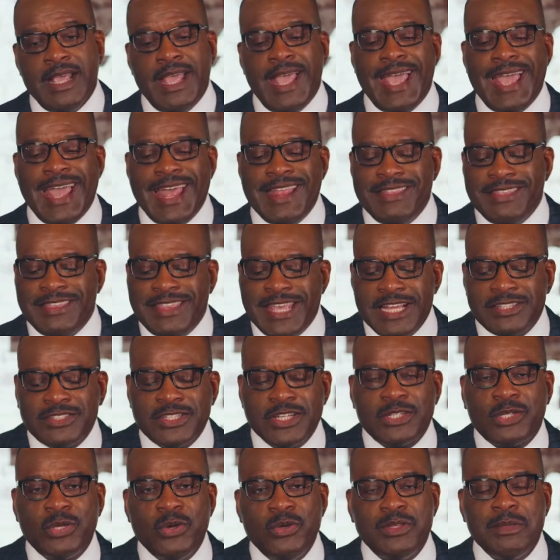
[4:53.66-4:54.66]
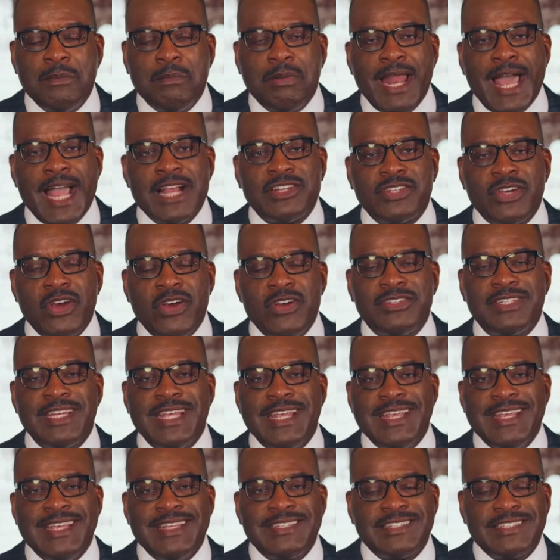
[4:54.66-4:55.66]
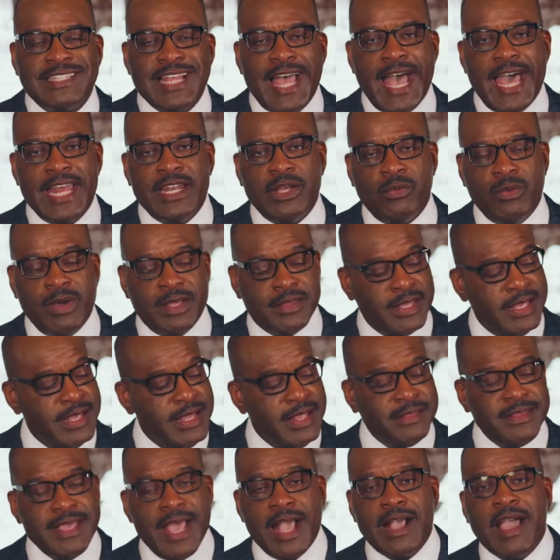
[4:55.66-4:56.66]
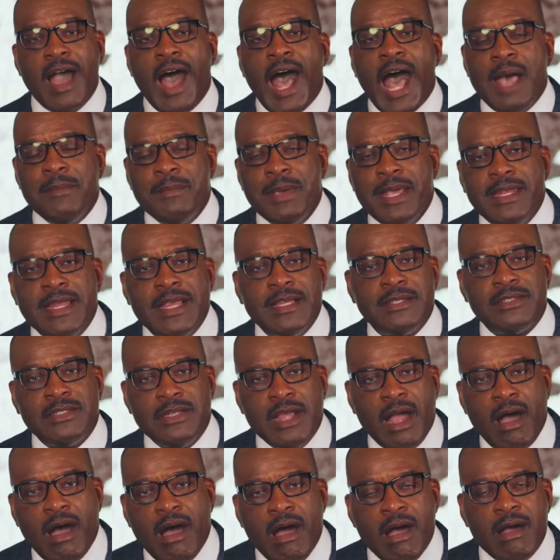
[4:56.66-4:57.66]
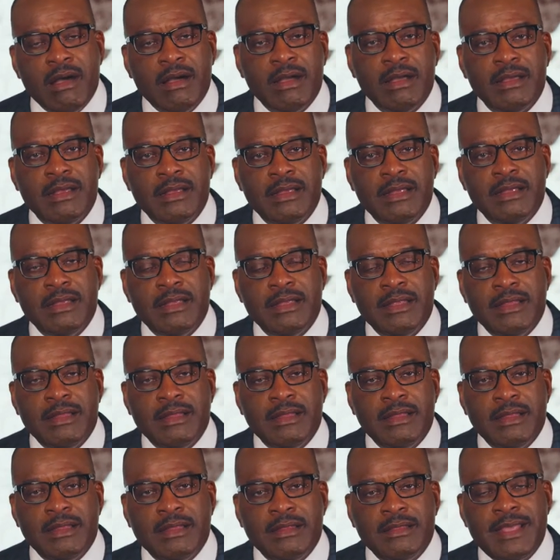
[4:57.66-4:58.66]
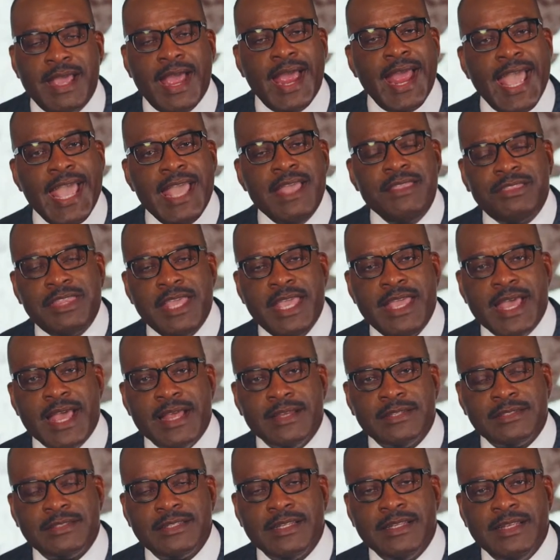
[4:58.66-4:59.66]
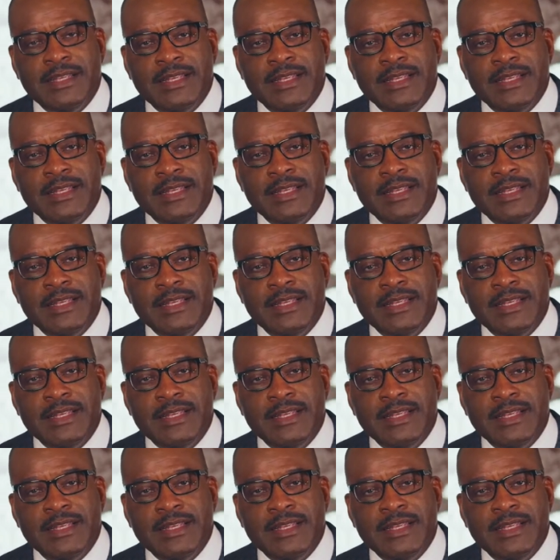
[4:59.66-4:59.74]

And this is who the black church has sided with. They're communists, y'all. They're atheists.